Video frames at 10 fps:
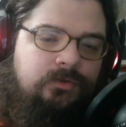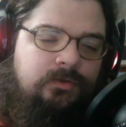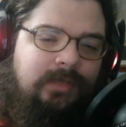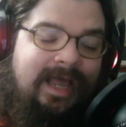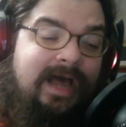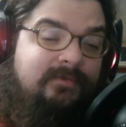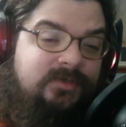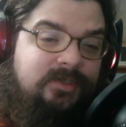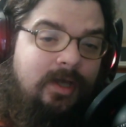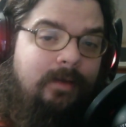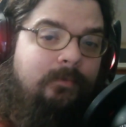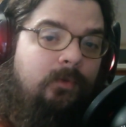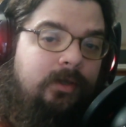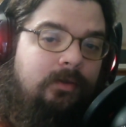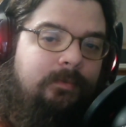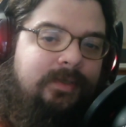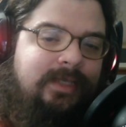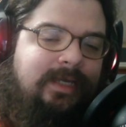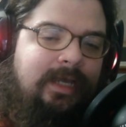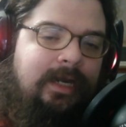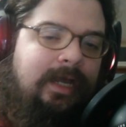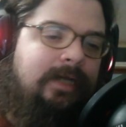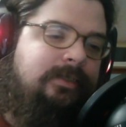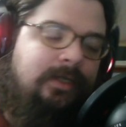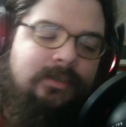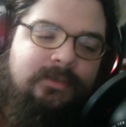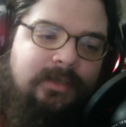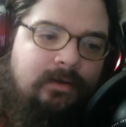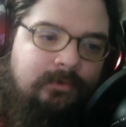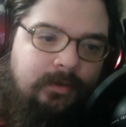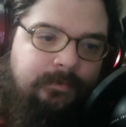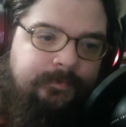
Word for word: They have some will, but they can't act against Sauron.